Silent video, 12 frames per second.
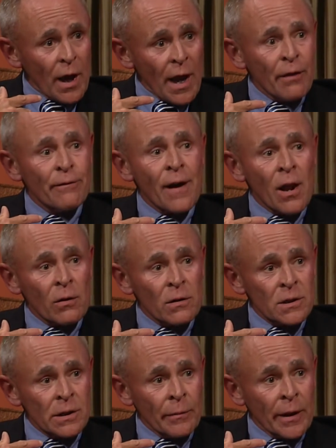and follicle
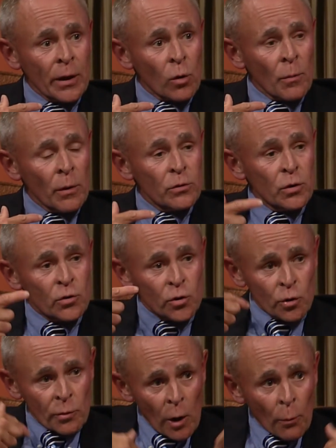stimulating hormone to,
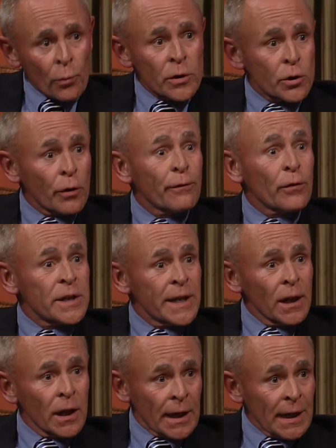to help preserve
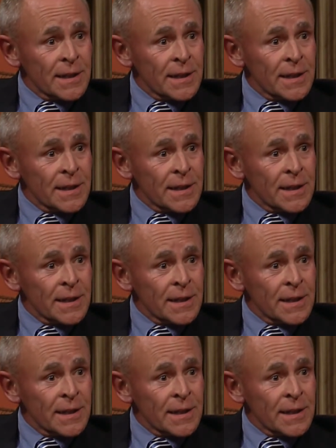fertility.